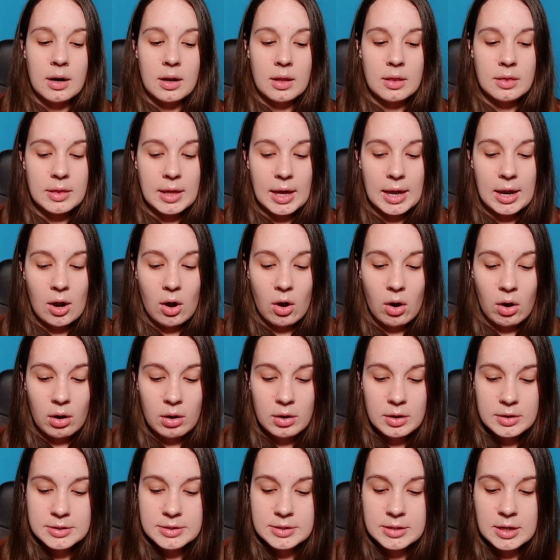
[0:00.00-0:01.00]
They
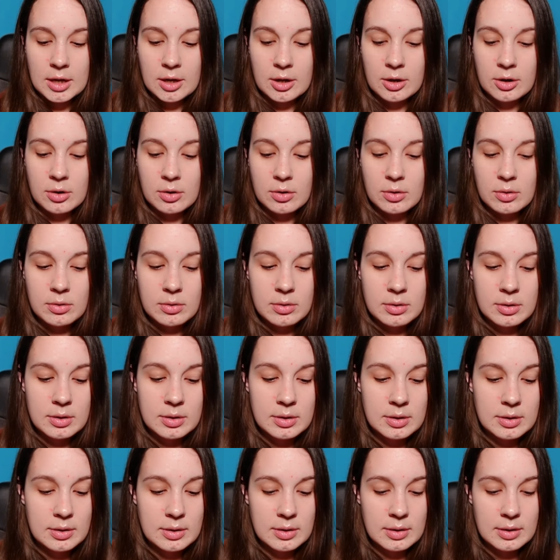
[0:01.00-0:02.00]
also,
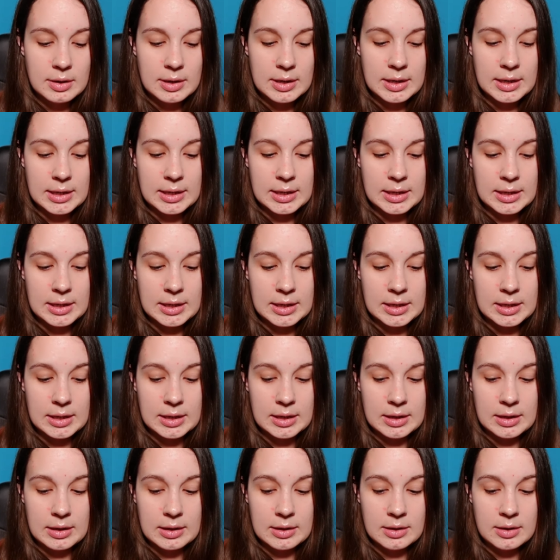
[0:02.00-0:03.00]

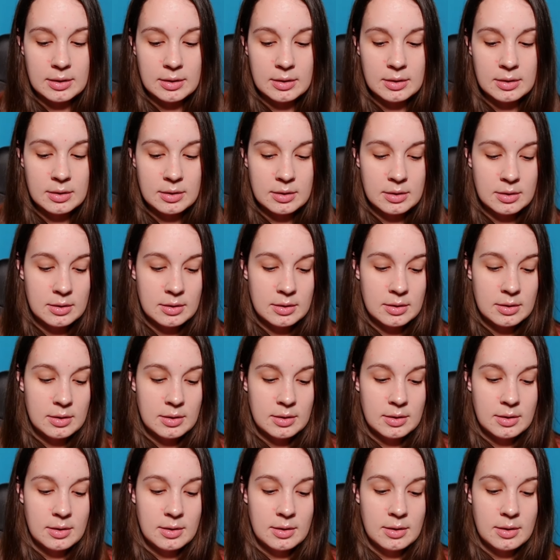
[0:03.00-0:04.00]
in
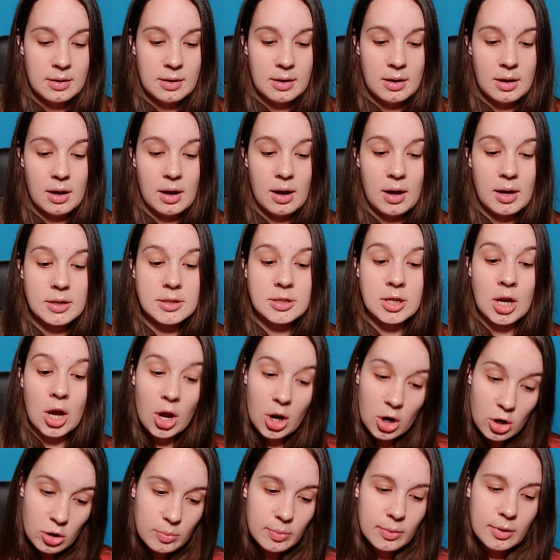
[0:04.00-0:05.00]

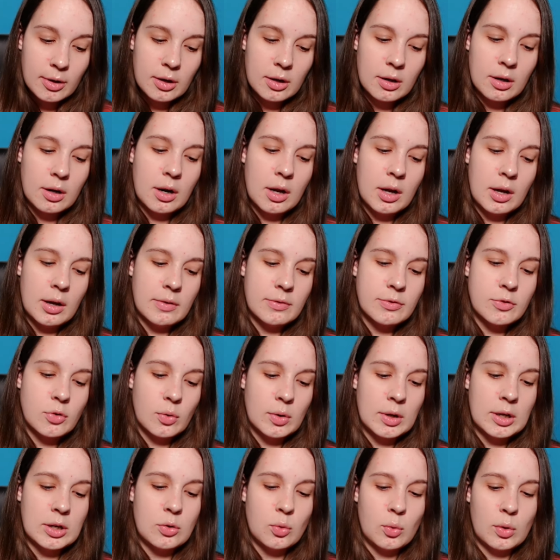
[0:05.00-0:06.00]
October of
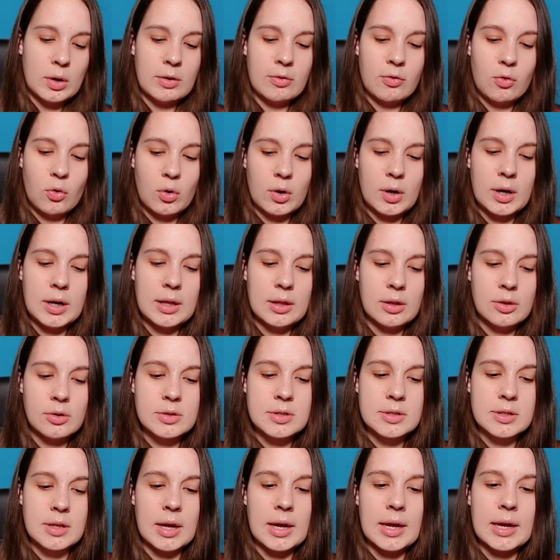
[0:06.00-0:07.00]
2024, it
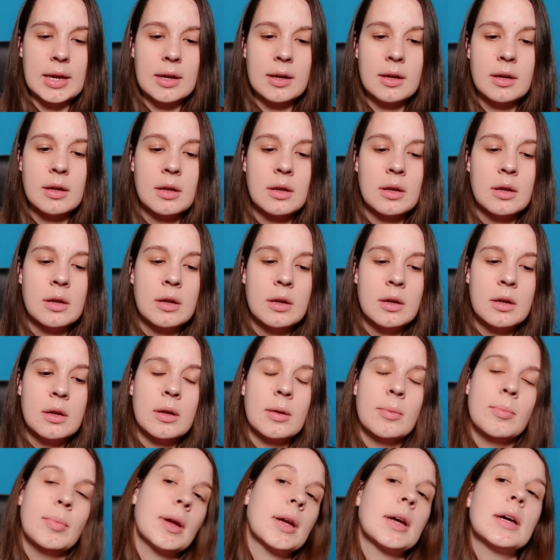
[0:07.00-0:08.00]
looks like,
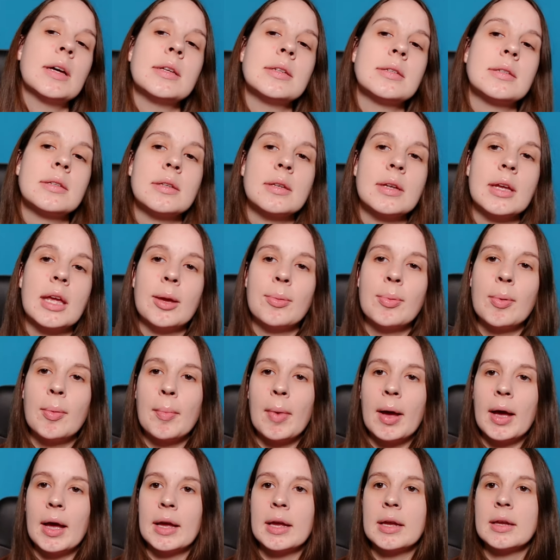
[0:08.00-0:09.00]
because keep in
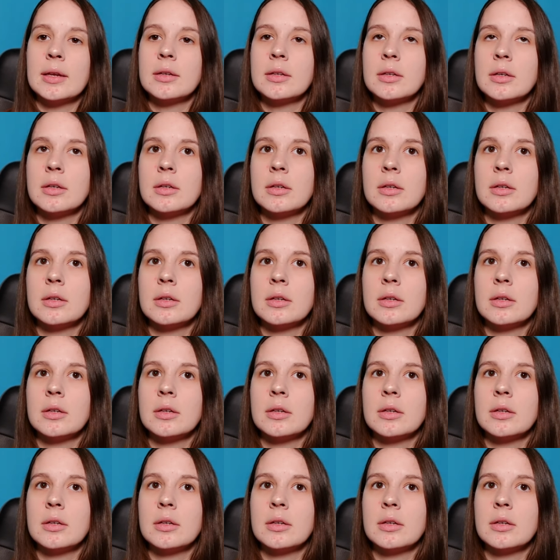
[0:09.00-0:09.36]
mind,